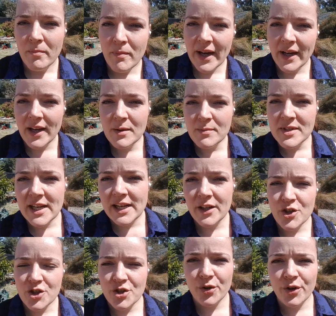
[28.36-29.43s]
My name is Elke
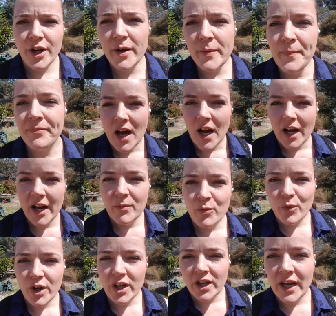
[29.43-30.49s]
Ströer. I'm
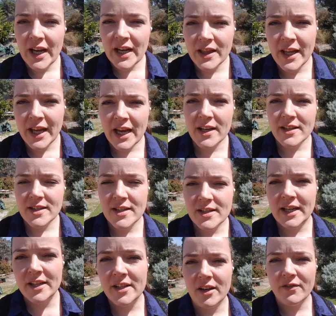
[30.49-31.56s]
working at the EASC
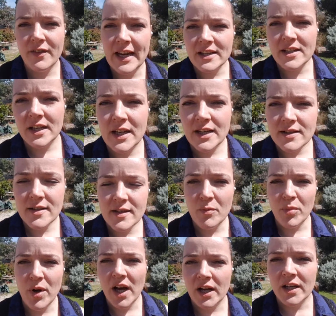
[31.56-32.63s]
Center of Excellence in
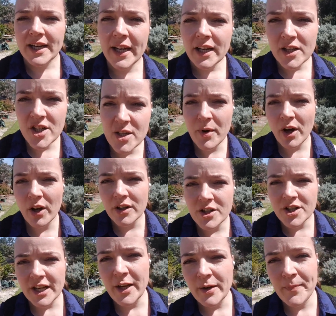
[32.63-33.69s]
Plant Energy Biology.